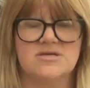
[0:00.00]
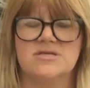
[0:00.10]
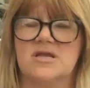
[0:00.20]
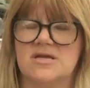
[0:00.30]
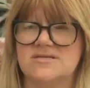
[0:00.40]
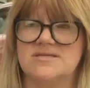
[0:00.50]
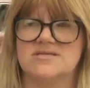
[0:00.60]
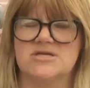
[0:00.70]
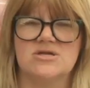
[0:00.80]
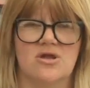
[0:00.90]
on
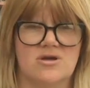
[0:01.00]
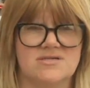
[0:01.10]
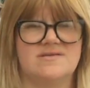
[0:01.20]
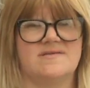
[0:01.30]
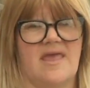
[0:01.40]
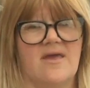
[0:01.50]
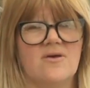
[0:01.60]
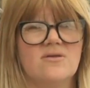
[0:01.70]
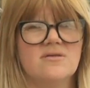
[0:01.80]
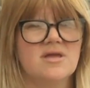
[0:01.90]
such a large
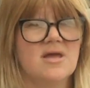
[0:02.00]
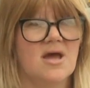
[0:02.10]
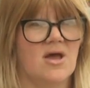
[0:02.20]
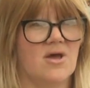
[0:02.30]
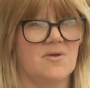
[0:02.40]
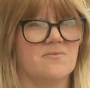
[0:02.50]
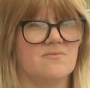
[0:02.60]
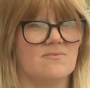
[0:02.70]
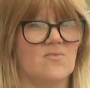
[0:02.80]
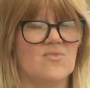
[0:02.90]
scale,
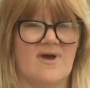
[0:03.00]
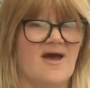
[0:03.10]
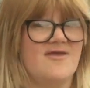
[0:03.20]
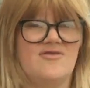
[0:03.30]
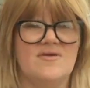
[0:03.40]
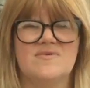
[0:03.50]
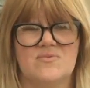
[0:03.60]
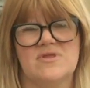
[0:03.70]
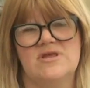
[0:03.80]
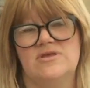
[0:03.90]
I think was
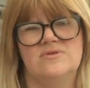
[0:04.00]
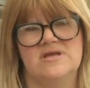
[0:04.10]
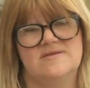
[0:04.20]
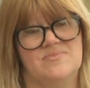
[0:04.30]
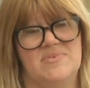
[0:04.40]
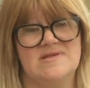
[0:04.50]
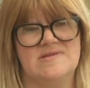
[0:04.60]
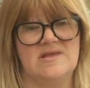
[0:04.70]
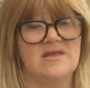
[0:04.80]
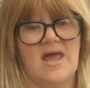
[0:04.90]
really unique to
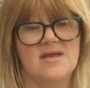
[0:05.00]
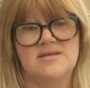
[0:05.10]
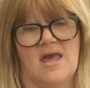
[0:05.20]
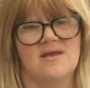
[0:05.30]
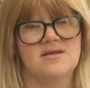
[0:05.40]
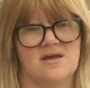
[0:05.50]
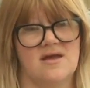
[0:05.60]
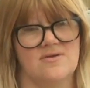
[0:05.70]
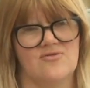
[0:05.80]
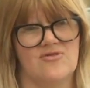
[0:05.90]
BC and Canada.
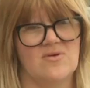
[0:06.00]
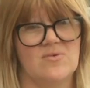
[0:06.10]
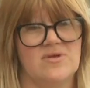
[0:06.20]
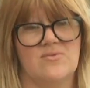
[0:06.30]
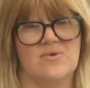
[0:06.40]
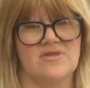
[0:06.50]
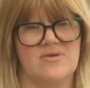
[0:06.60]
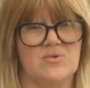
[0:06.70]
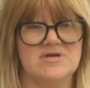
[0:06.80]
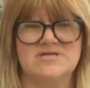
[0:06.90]
I don't think we really
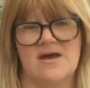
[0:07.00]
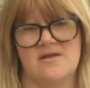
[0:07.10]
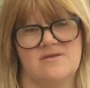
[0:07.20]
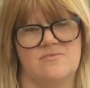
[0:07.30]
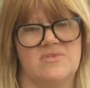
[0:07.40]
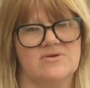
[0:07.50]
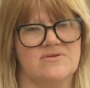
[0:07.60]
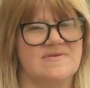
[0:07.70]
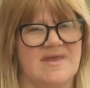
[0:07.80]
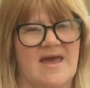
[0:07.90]
were tackling
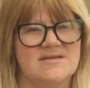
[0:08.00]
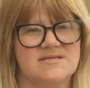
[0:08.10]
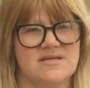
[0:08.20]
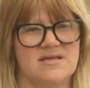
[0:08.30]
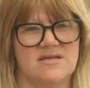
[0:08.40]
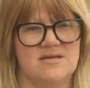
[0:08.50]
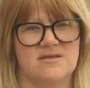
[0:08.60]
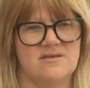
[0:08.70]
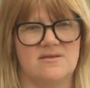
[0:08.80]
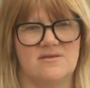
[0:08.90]
murals yet
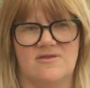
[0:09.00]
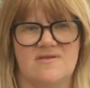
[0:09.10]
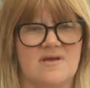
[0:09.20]
in this